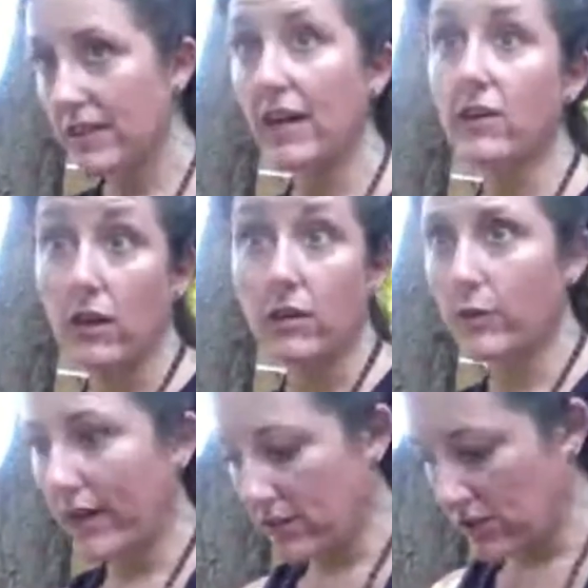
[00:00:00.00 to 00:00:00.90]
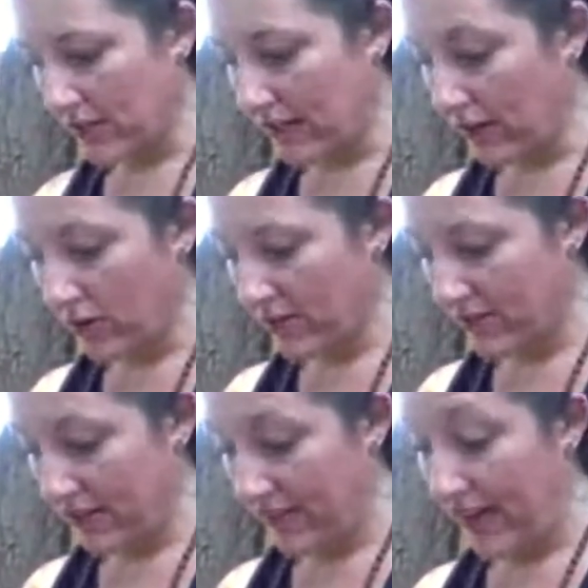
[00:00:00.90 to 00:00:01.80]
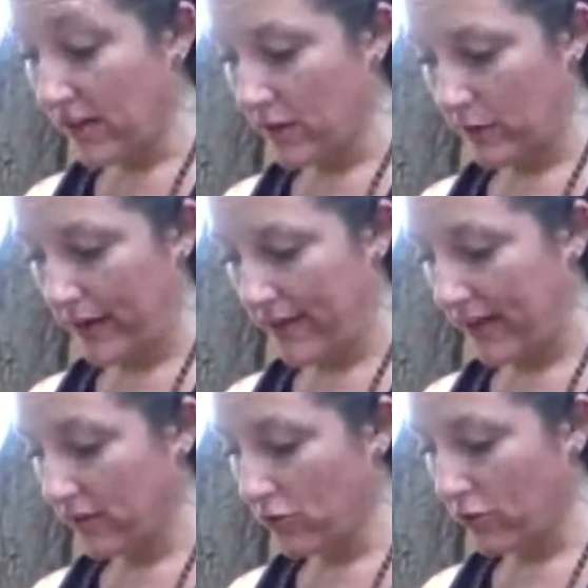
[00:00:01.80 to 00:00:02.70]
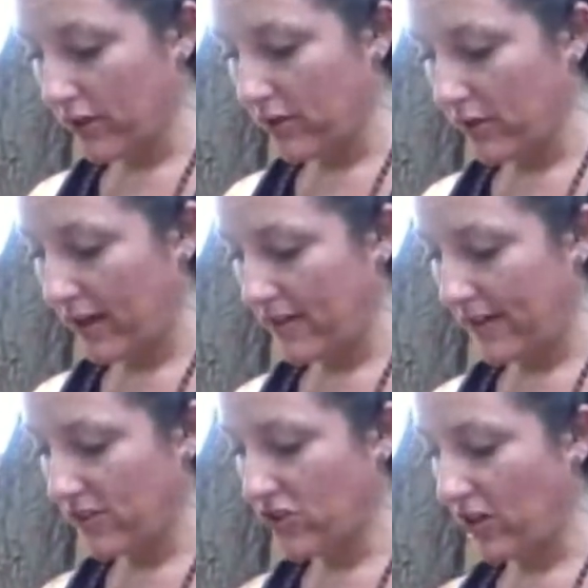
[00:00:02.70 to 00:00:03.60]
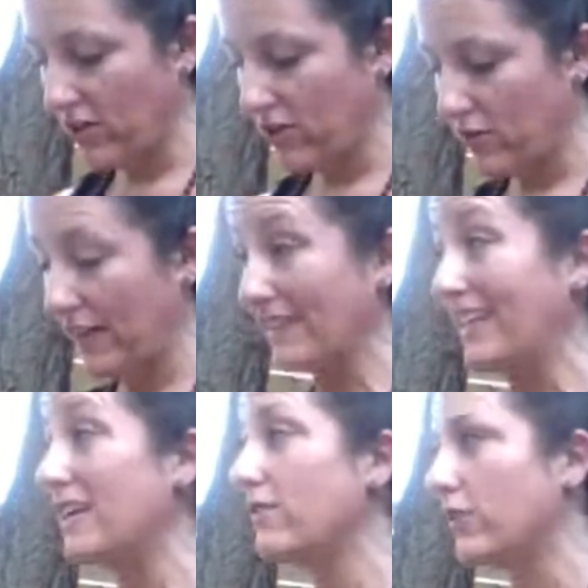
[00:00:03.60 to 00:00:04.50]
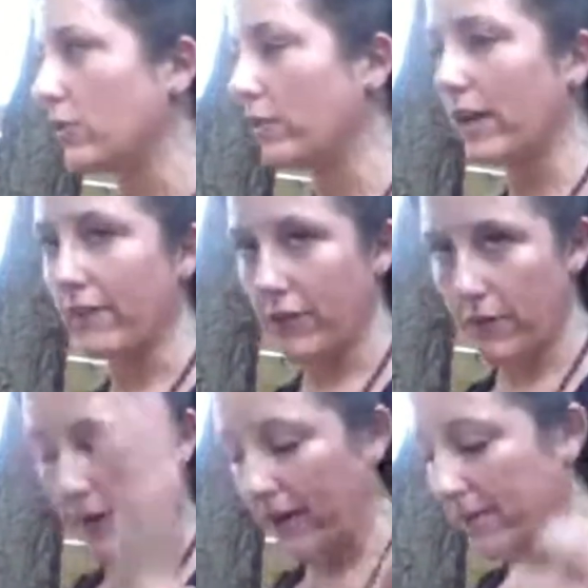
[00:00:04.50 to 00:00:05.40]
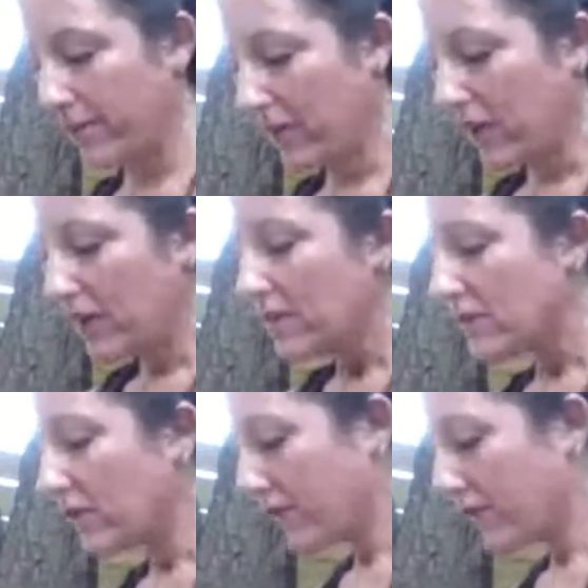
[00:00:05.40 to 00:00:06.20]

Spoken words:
yeah, go away. Just like, or they go away. They ignore you. They shun you. They leave you, whatever. Right. So